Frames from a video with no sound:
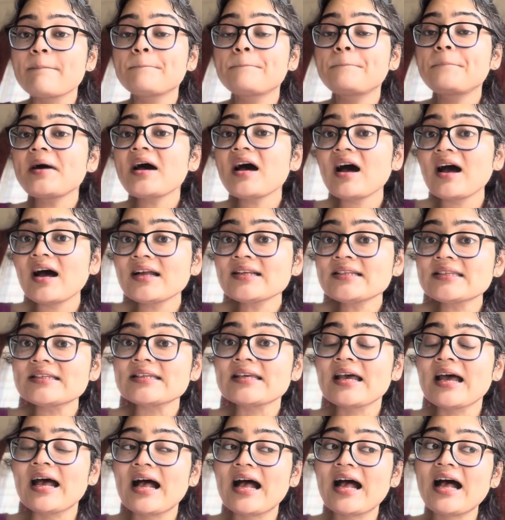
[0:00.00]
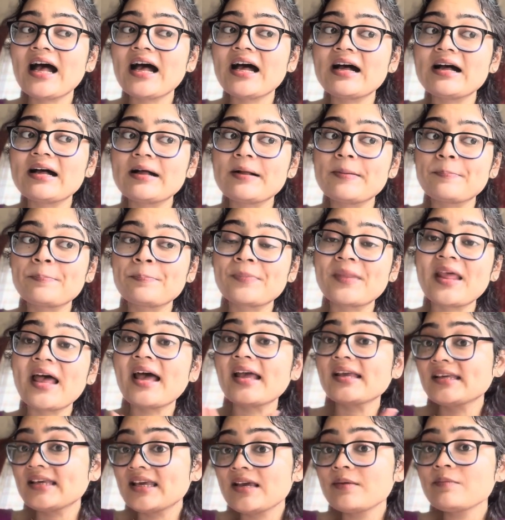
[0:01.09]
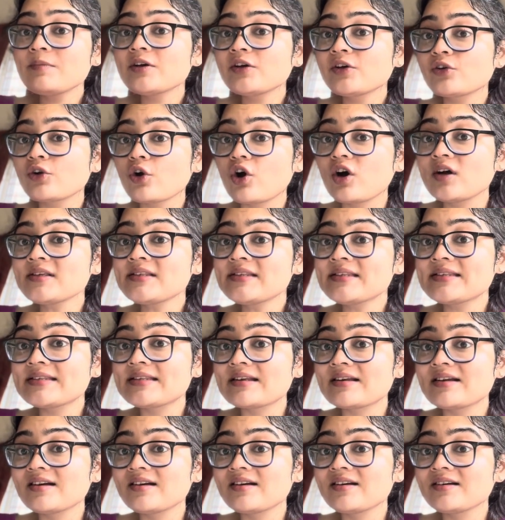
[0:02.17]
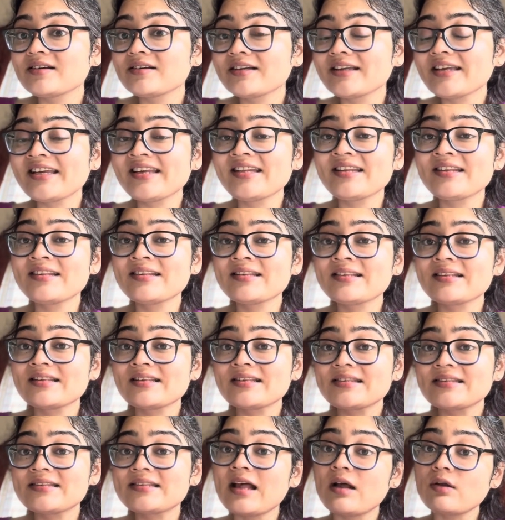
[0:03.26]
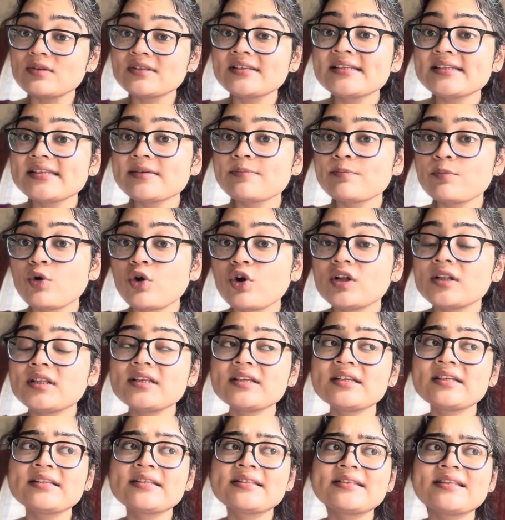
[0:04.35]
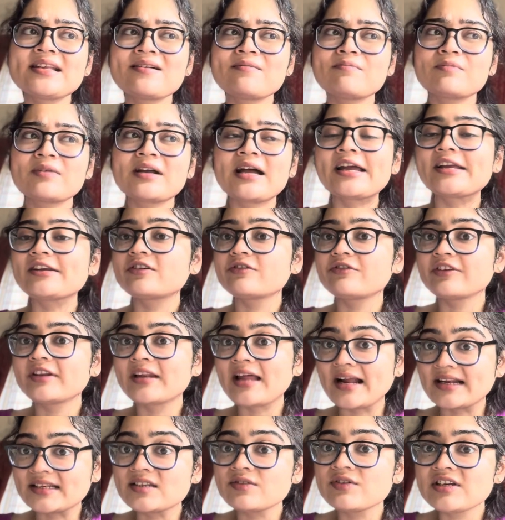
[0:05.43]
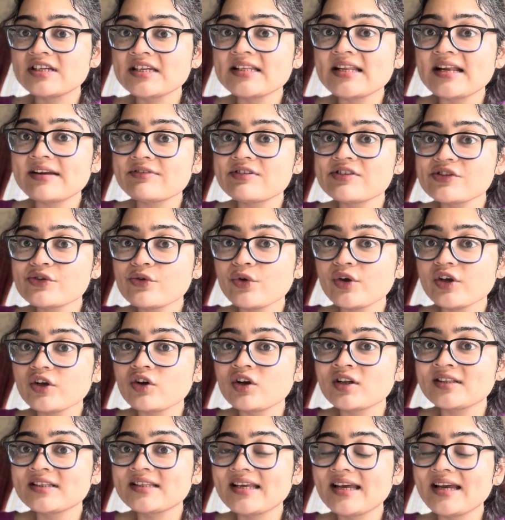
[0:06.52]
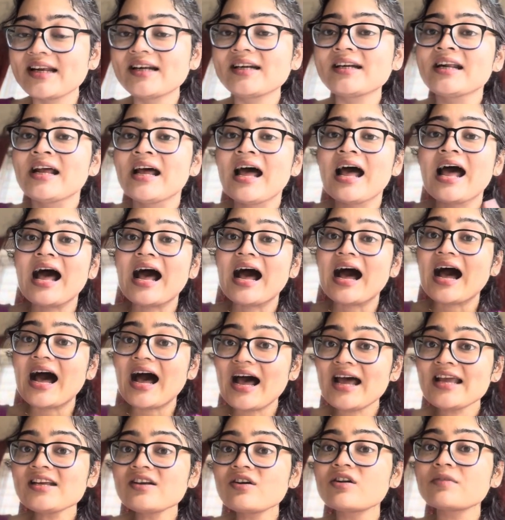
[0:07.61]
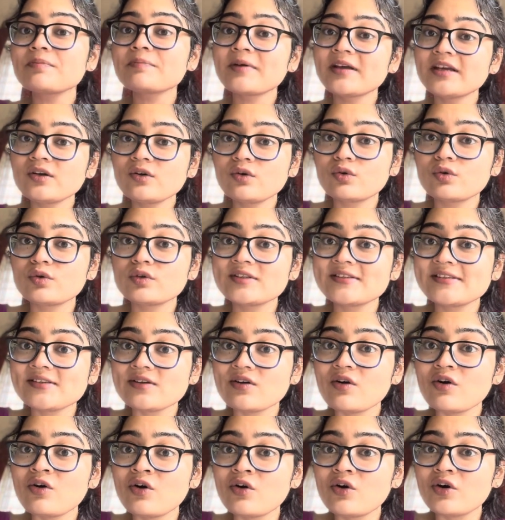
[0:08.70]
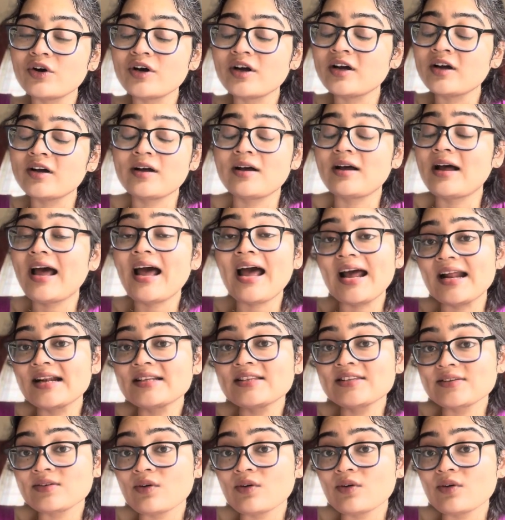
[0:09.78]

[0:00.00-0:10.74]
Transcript: but I came across in South City Mall, in some kind of an activity that was going on there, I got my hands